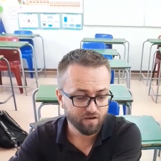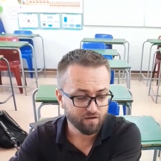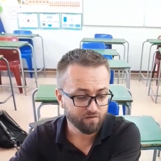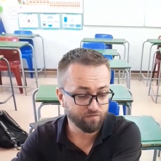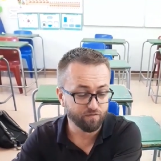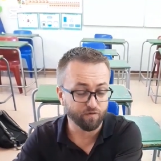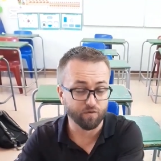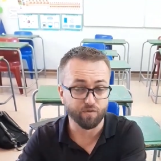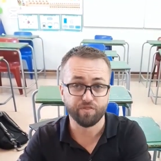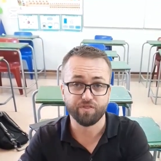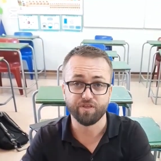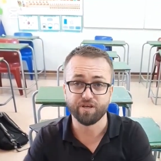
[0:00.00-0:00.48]

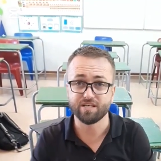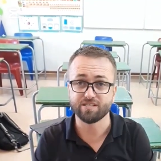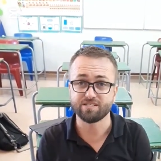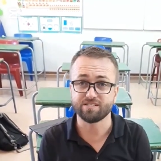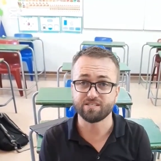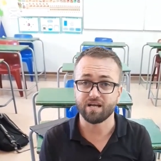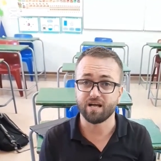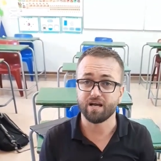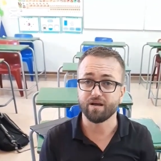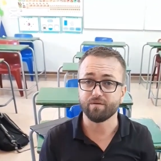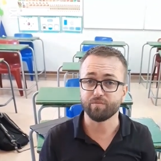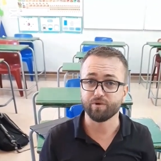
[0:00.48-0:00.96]
For
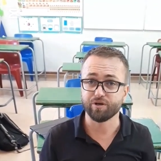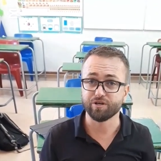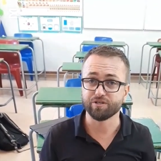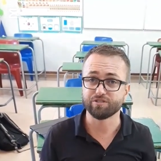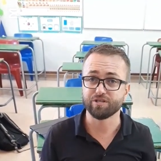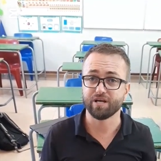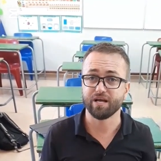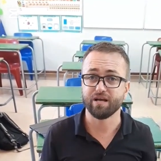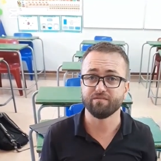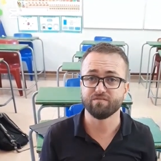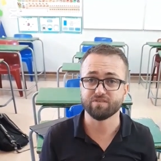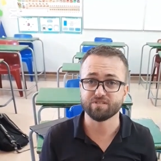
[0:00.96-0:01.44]
this, I'm going
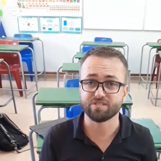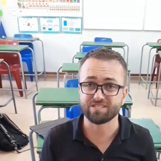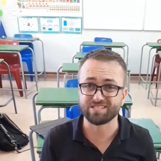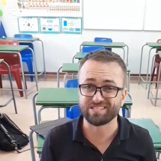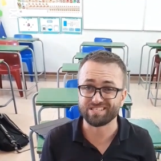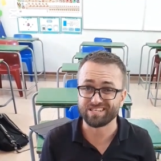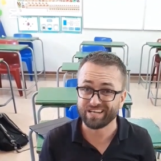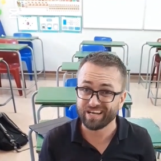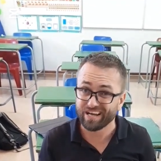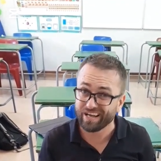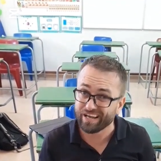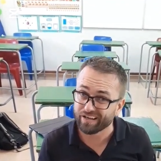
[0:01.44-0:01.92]
to have a
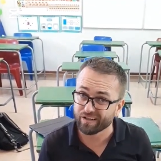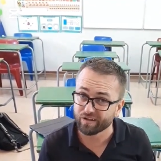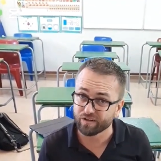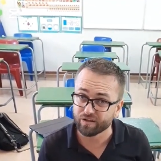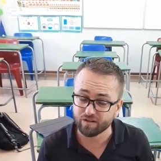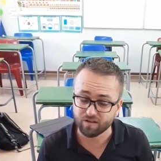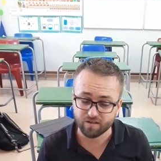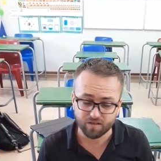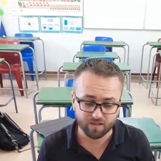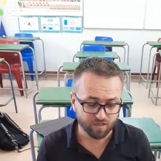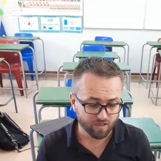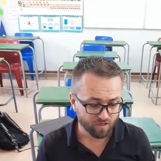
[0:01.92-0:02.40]

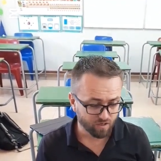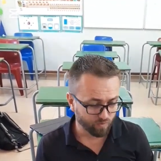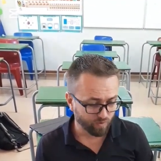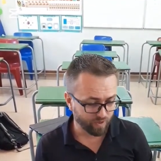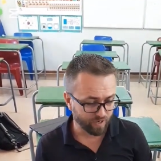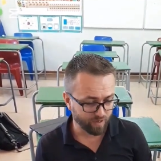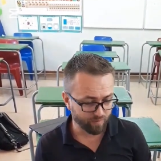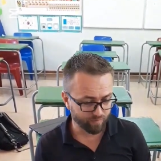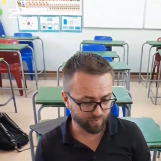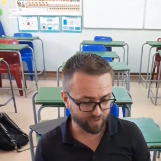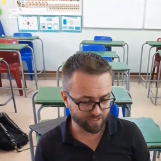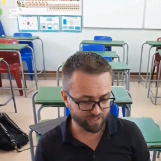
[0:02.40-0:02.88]
scale
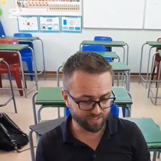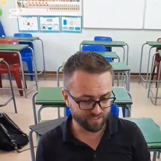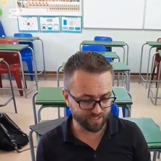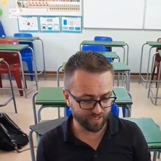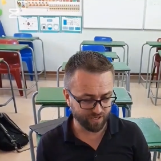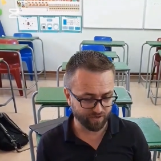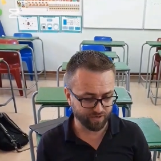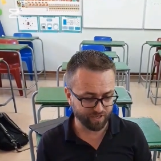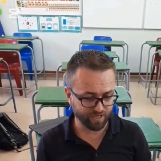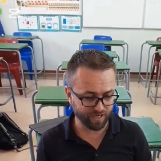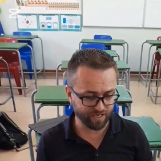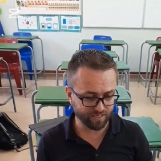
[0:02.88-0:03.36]
where I'm going to
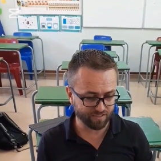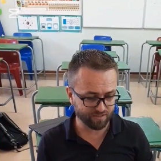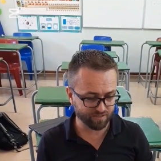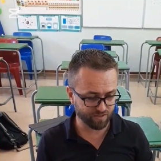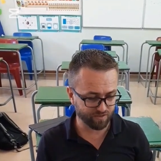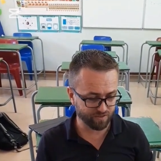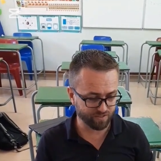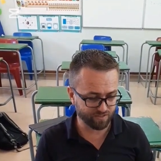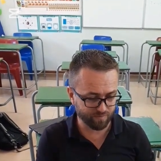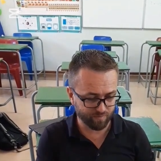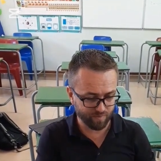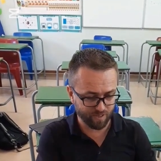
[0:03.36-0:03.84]
say, okay,
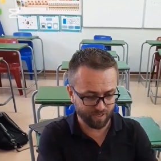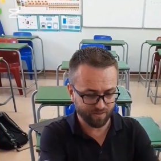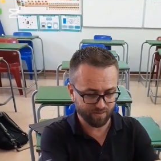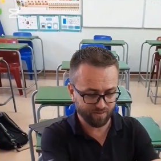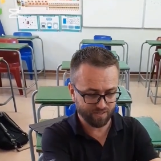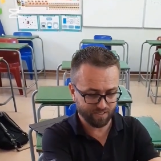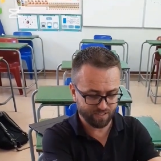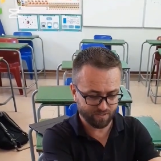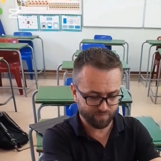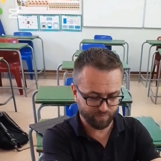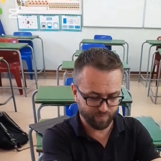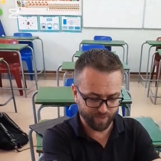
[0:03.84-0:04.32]
so it's about
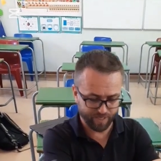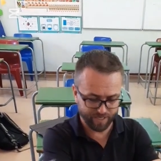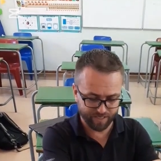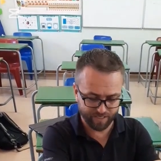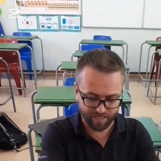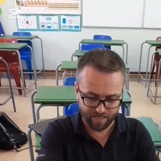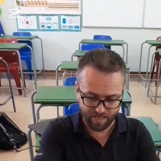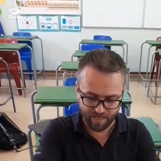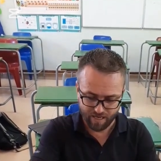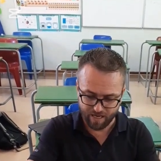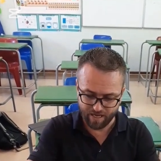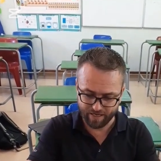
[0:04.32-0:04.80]
this
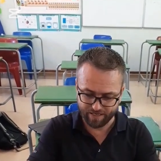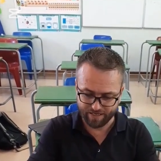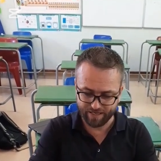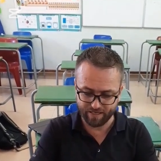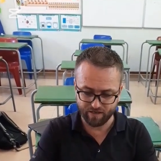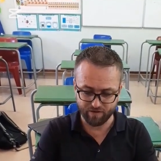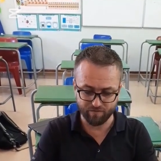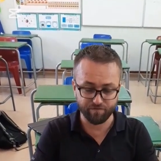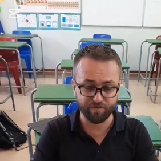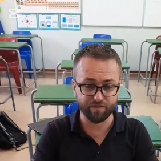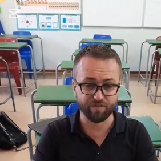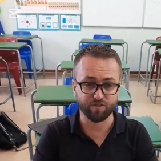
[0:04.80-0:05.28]
big. I
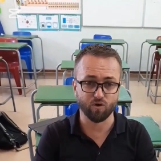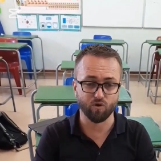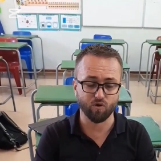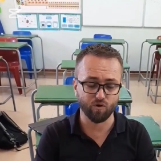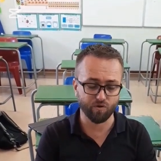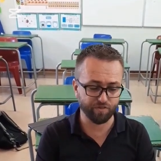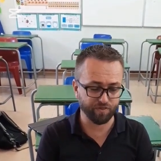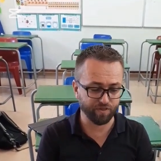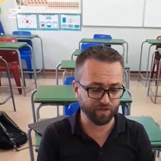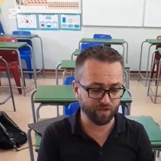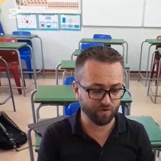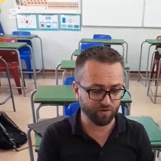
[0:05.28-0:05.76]
cannot fit the
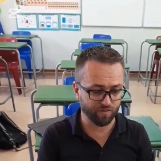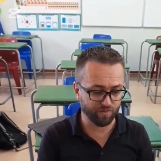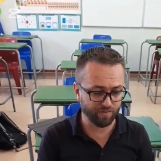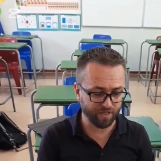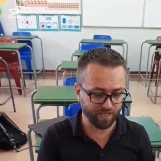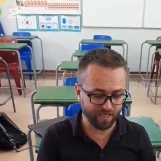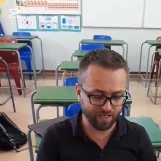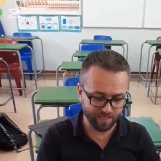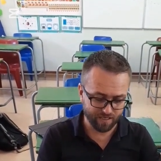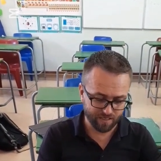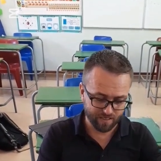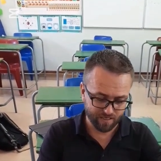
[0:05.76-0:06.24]
whole thing on
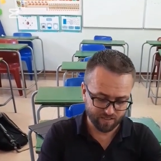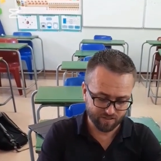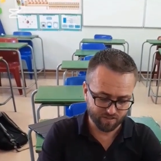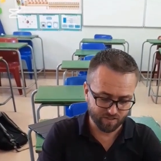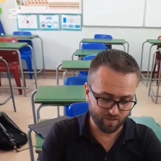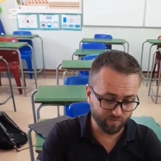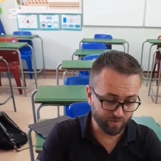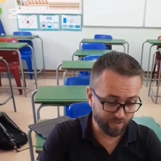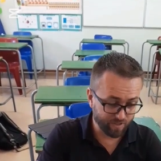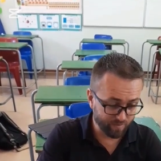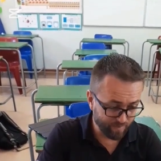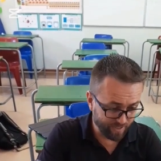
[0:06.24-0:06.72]
there,
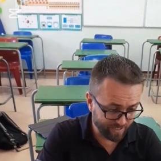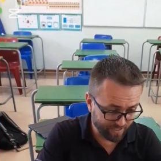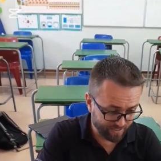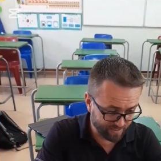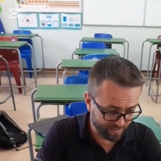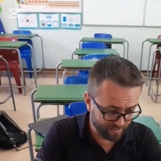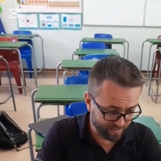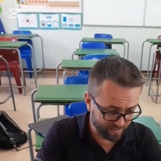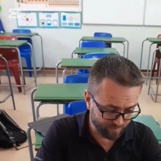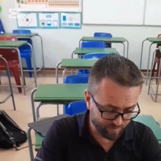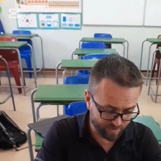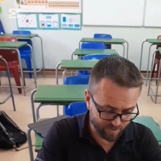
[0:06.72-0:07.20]
so I'm going to make
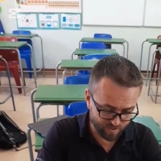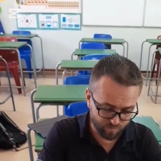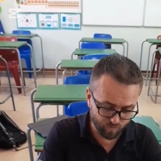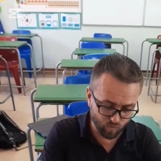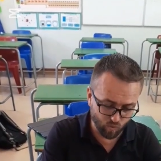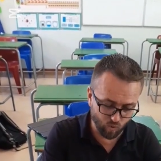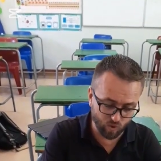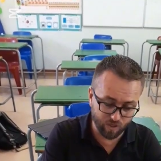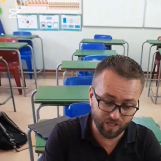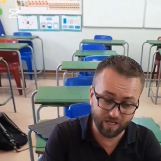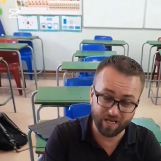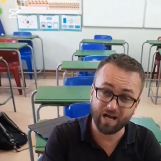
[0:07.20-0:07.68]
it a little bit
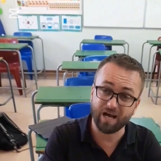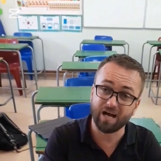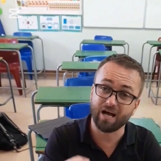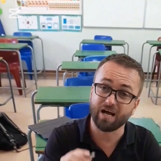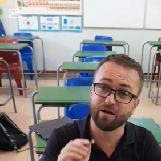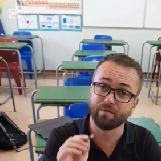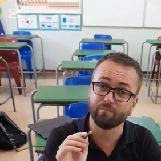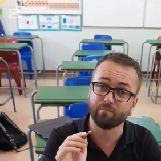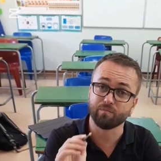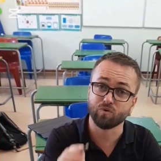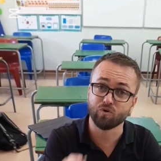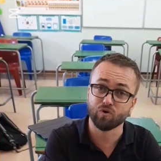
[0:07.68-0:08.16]
smaller.
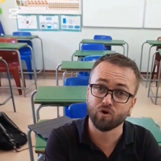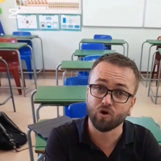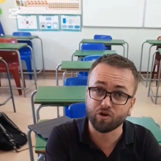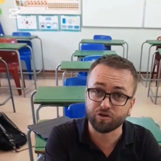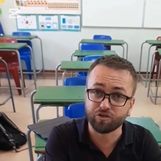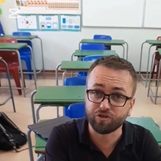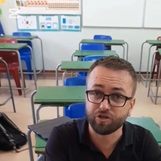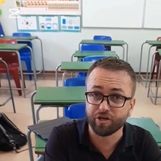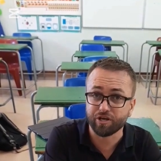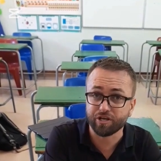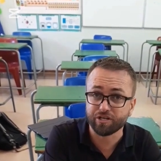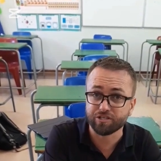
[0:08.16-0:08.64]
I'm
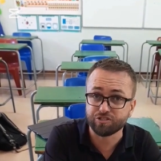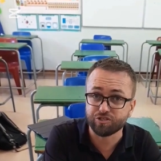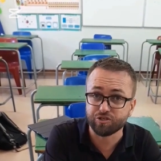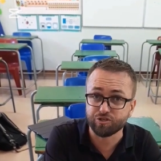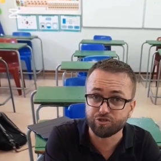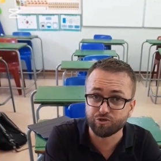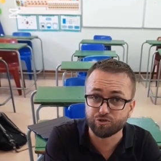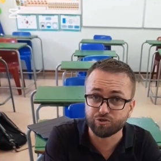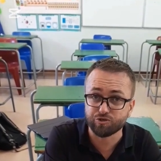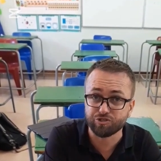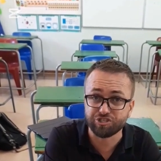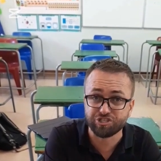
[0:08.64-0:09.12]
not going to
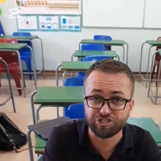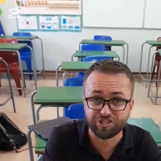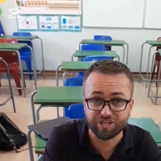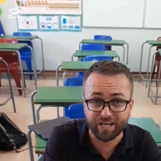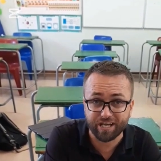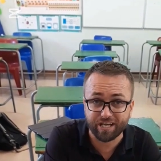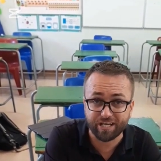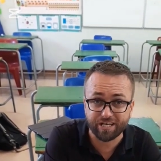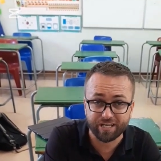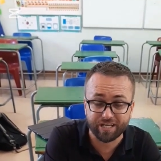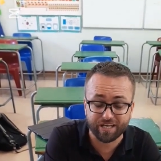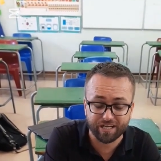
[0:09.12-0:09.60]
use
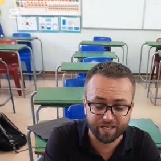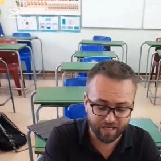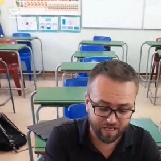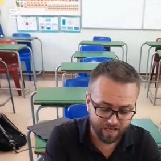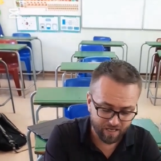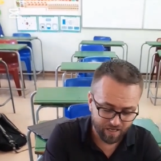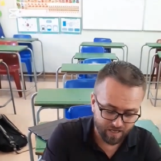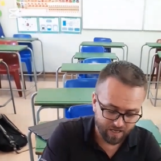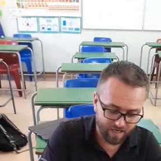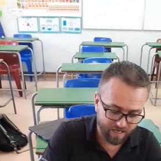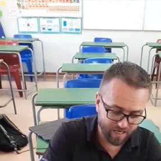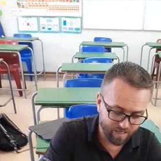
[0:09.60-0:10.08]

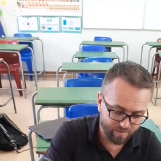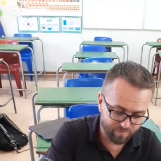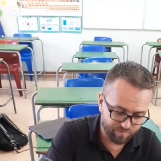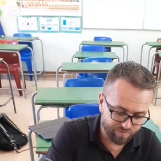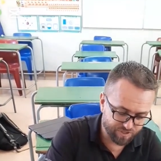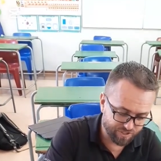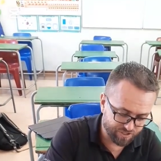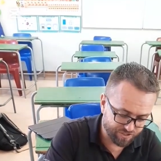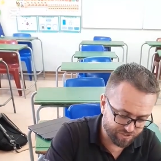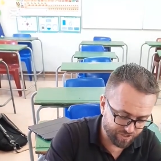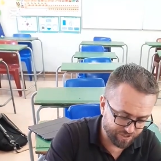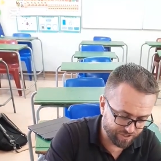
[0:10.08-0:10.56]
shading. I'm
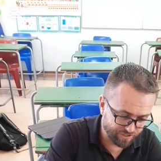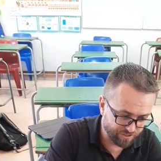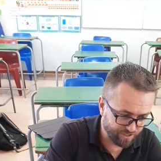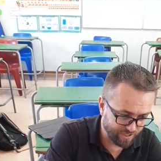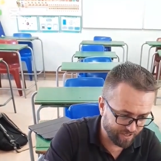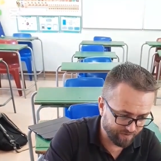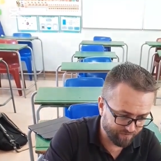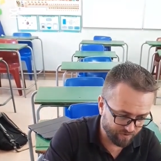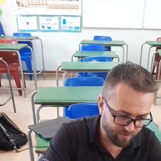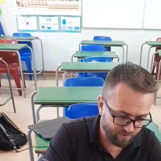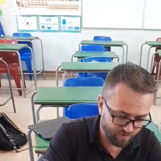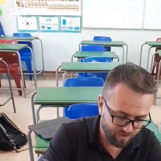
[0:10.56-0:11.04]
just going to
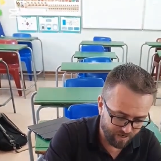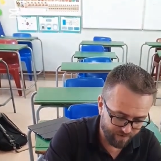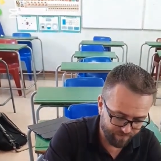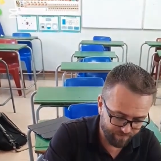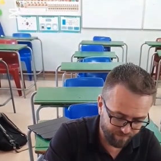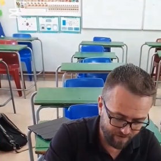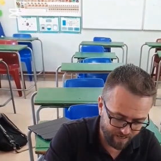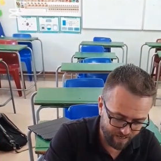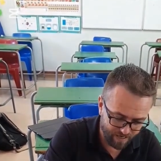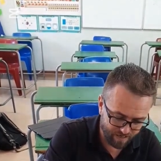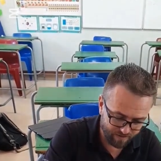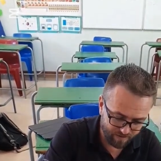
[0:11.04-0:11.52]
have a rough
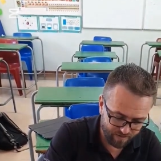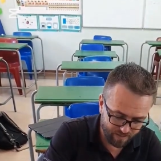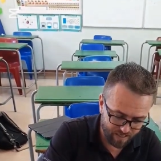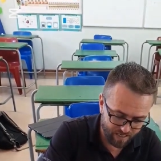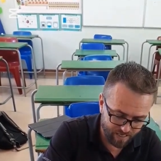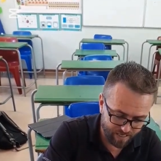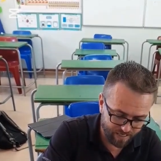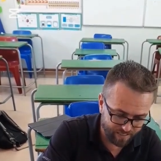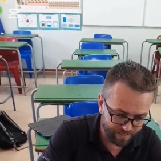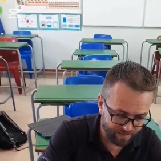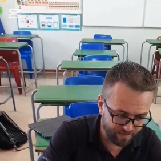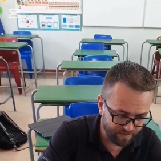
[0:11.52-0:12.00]

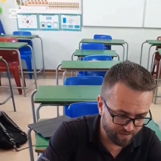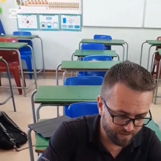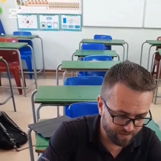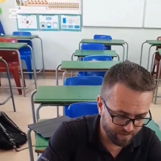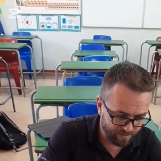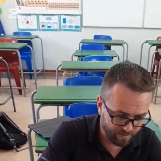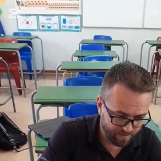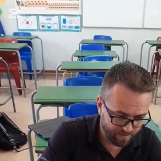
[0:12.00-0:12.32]
outline.